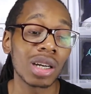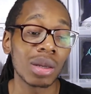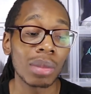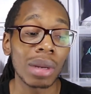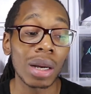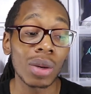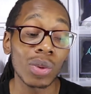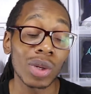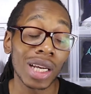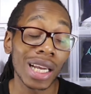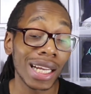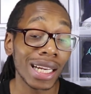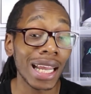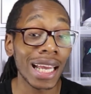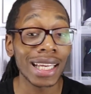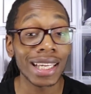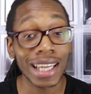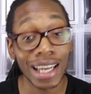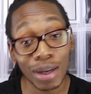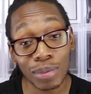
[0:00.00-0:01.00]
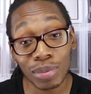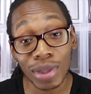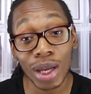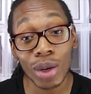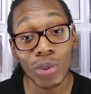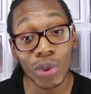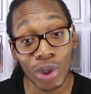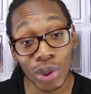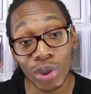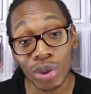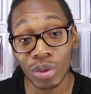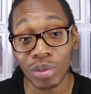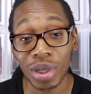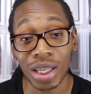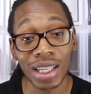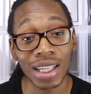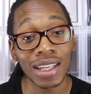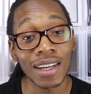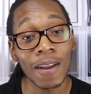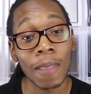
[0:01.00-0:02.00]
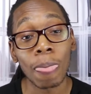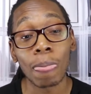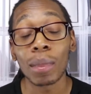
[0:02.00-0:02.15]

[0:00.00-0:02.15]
come out with, and they kept their word, man.